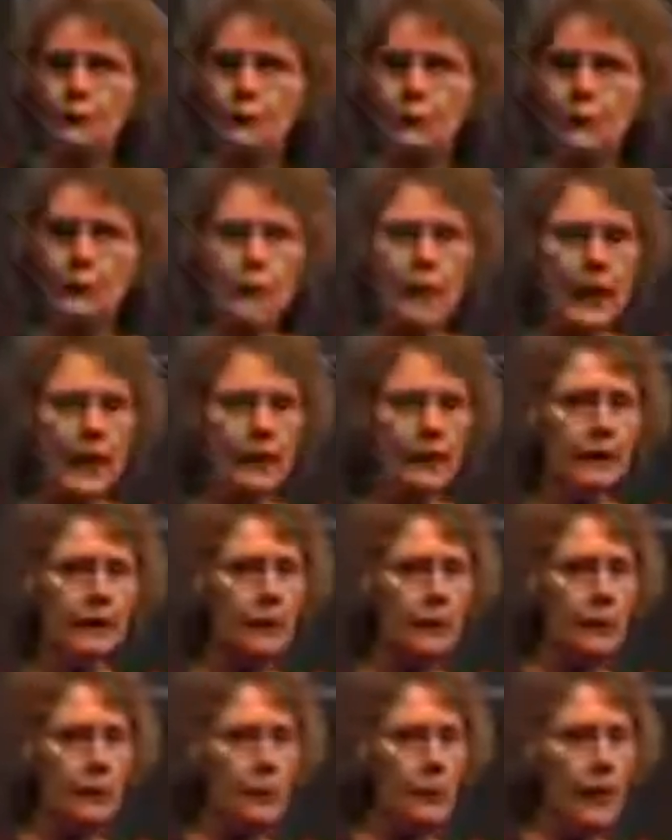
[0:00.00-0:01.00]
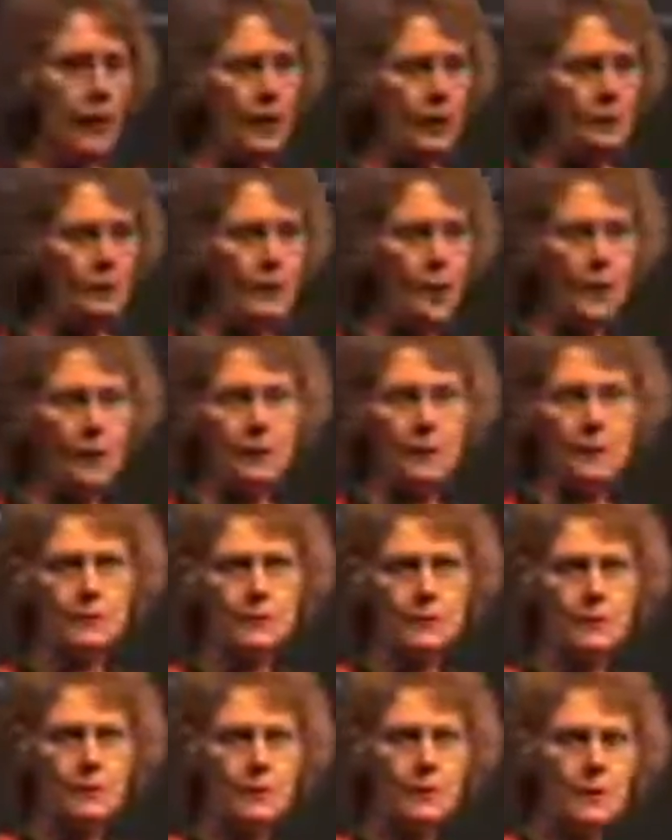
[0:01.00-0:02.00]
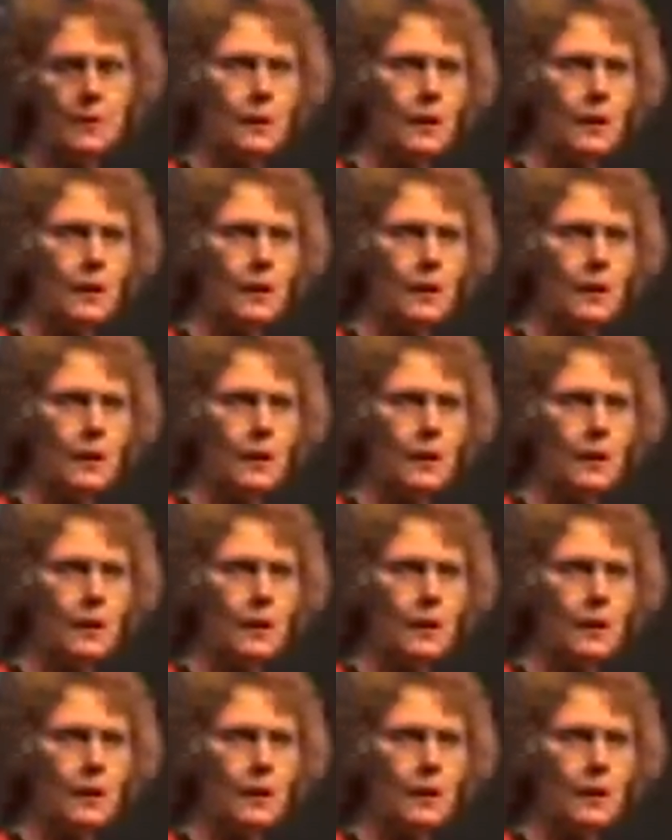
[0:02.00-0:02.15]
Free radical and brain problems.